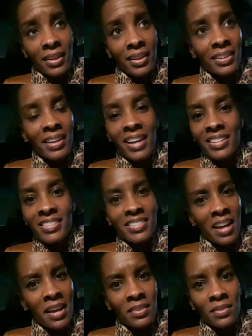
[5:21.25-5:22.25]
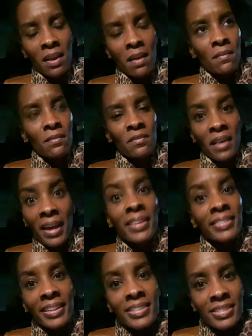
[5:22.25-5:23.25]
God is not
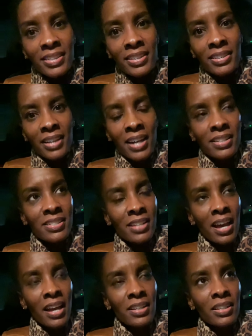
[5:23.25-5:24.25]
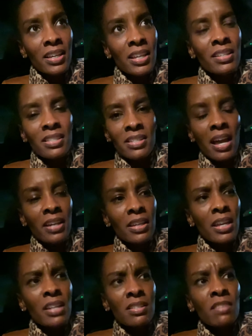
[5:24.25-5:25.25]
violent. God is not, he doesn't
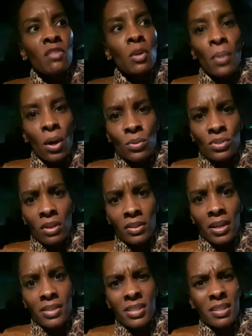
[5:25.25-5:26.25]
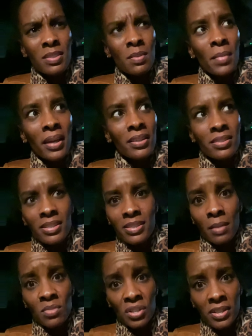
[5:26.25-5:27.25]
even impose on us. He doesn't make us
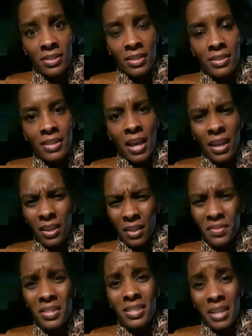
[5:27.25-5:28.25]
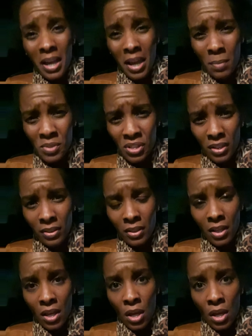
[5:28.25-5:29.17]
accept Jesus. He gives us the option.